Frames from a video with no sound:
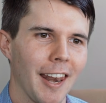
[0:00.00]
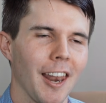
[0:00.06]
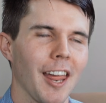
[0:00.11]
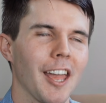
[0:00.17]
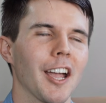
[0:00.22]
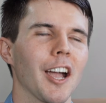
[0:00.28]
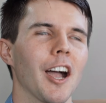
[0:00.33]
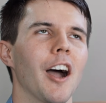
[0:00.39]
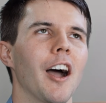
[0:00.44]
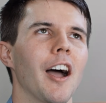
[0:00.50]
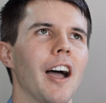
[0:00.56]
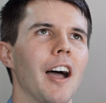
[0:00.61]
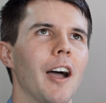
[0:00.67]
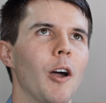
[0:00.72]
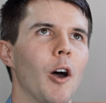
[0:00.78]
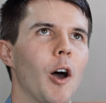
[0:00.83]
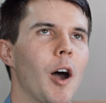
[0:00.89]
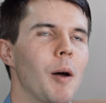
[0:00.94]
And like,
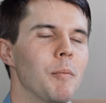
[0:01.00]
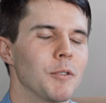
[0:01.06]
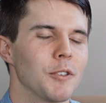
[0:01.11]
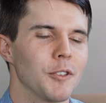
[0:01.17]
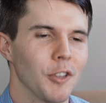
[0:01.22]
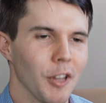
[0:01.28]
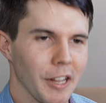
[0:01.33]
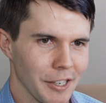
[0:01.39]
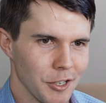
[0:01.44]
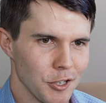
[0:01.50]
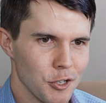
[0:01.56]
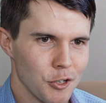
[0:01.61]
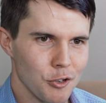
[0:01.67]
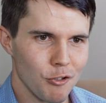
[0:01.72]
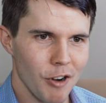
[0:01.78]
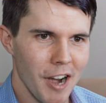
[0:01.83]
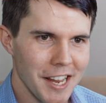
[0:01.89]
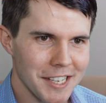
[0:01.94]
I'm like
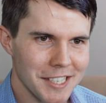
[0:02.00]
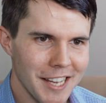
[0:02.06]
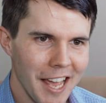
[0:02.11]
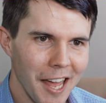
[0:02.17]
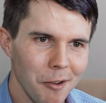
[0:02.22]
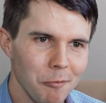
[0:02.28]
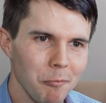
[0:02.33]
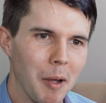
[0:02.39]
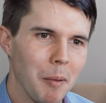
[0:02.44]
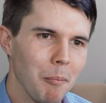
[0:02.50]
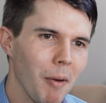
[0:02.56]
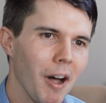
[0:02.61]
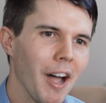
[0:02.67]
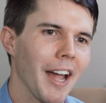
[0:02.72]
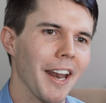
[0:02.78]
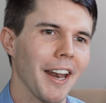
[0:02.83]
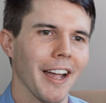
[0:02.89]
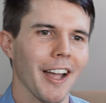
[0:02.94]
stressed out of my
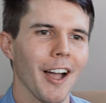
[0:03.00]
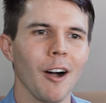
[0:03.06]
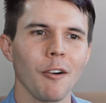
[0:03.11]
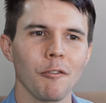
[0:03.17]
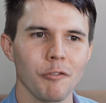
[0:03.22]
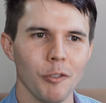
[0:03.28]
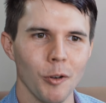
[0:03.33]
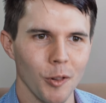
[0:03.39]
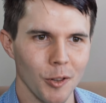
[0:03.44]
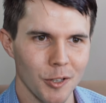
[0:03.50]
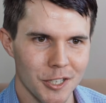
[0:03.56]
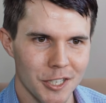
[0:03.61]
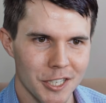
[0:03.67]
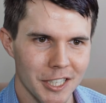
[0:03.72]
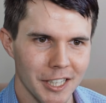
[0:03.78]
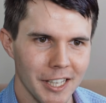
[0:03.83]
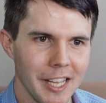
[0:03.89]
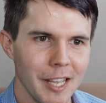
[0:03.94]
mind. I can't fall
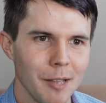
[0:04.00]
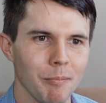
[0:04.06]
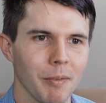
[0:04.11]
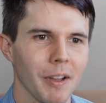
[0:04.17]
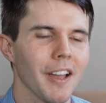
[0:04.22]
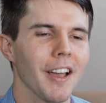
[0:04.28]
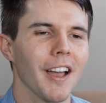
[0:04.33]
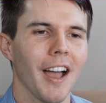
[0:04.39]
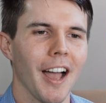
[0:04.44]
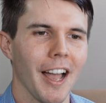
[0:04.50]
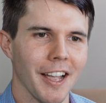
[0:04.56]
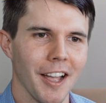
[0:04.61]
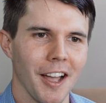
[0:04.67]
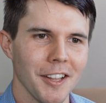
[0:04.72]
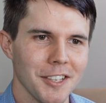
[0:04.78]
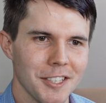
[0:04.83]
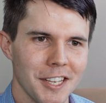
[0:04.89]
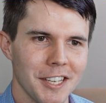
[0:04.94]
asleep. I
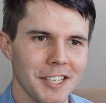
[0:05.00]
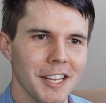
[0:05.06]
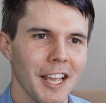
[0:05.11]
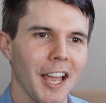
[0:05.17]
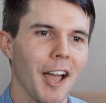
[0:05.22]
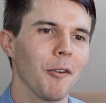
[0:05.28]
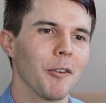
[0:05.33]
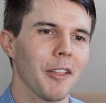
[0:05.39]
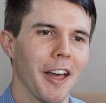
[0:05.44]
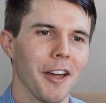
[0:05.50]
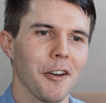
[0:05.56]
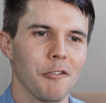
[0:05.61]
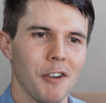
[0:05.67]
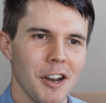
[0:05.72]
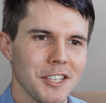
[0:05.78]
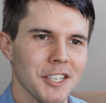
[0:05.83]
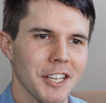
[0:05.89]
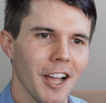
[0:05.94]
can't sit down without a
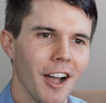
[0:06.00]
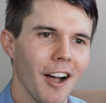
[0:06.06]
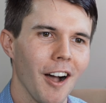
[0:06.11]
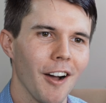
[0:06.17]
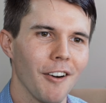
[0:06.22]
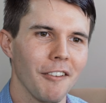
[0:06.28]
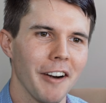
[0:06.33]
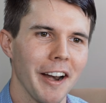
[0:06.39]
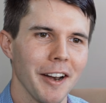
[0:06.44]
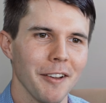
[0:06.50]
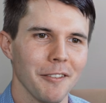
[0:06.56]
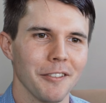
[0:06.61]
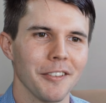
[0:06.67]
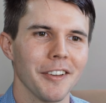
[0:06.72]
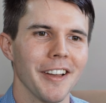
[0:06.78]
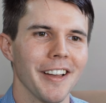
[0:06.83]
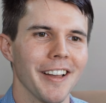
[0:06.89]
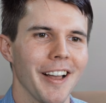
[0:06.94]
resting heart rate
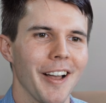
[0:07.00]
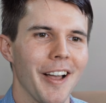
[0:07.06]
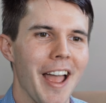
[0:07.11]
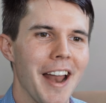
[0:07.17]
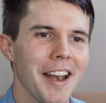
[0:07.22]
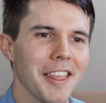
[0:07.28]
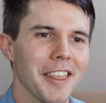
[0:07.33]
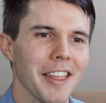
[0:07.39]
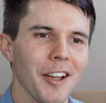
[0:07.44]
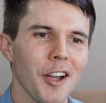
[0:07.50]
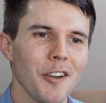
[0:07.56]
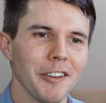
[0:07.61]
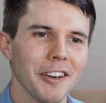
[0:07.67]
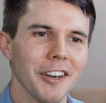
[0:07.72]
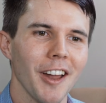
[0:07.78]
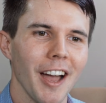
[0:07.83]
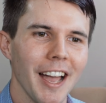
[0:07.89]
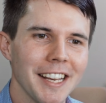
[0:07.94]
of anything
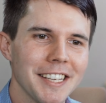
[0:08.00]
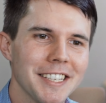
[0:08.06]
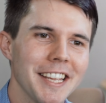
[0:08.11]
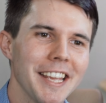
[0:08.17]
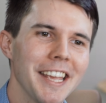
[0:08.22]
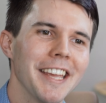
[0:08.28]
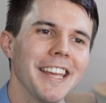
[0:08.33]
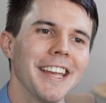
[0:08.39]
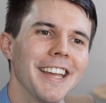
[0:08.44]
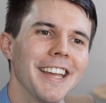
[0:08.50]
over 90.